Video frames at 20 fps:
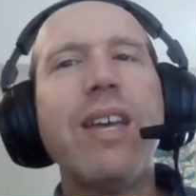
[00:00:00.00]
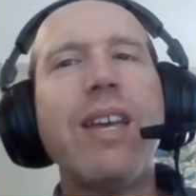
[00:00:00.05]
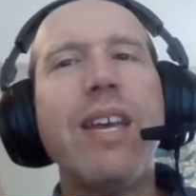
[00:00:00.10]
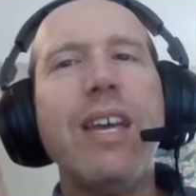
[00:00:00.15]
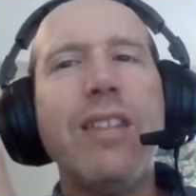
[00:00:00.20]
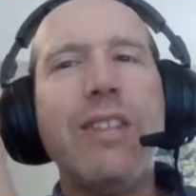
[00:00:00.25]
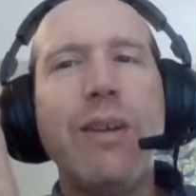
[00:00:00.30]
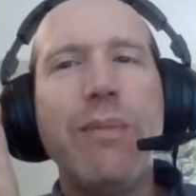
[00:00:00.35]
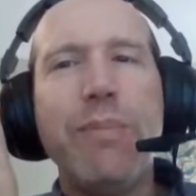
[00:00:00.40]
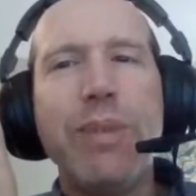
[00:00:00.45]

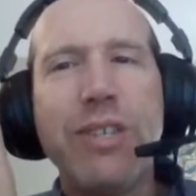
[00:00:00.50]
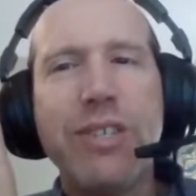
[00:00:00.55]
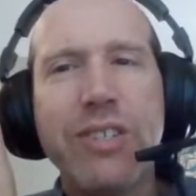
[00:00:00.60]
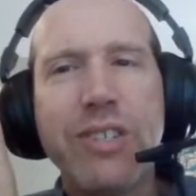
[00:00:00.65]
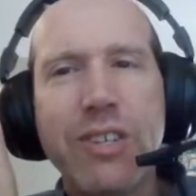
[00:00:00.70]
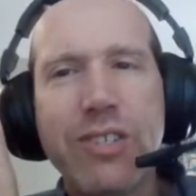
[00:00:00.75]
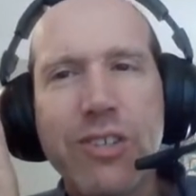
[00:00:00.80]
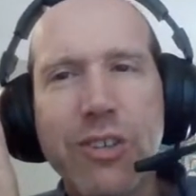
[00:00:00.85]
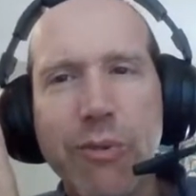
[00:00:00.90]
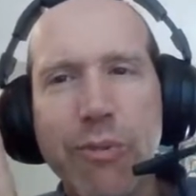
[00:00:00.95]
in the
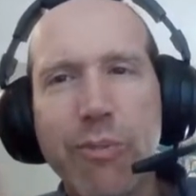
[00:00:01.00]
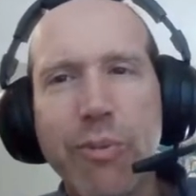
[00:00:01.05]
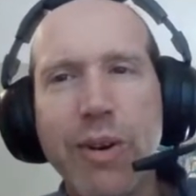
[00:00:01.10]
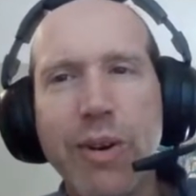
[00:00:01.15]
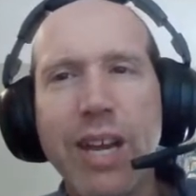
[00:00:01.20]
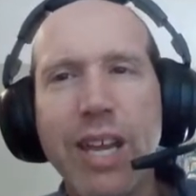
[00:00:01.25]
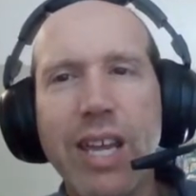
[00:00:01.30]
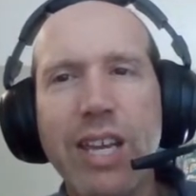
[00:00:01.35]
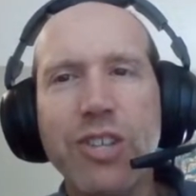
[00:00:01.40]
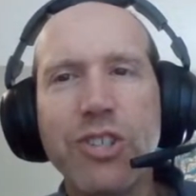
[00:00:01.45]
business of
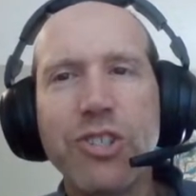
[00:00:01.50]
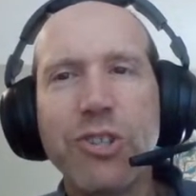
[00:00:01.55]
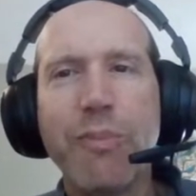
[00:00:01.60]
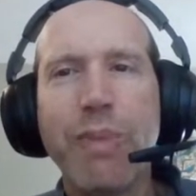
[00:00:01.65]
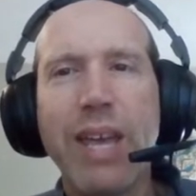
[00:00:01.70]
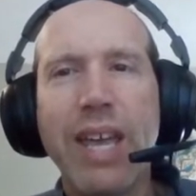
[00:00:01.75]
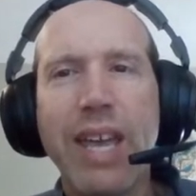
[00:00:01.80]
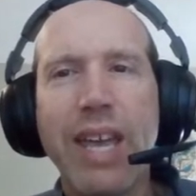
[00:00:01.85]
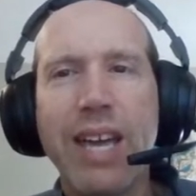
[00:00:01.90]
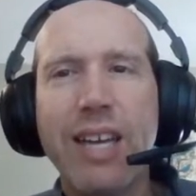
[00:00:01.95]
bringing
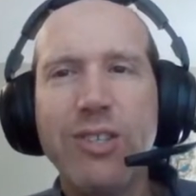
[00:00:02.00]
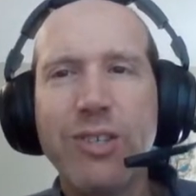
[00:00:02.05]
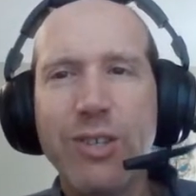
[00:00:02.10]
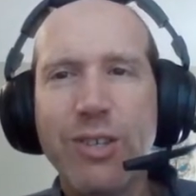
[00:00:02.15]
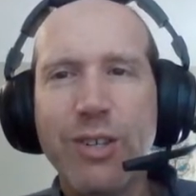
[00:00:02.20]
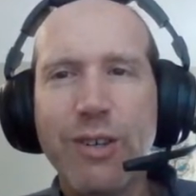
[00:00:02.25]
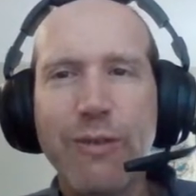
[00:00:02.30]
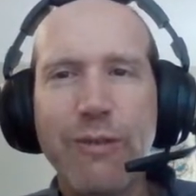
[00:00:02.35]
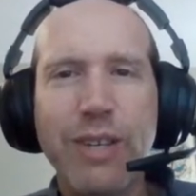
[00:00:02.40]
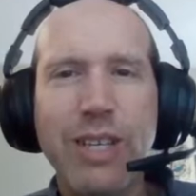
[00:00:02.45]
Japan to
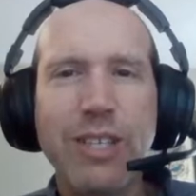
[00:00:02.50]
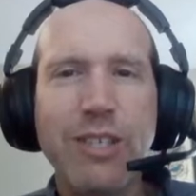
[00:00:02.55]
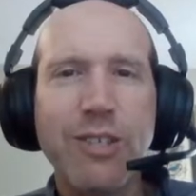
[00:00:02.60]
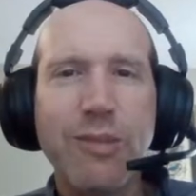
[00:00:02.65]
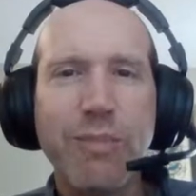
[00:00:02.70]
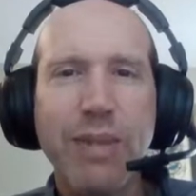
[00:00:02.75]
defeat,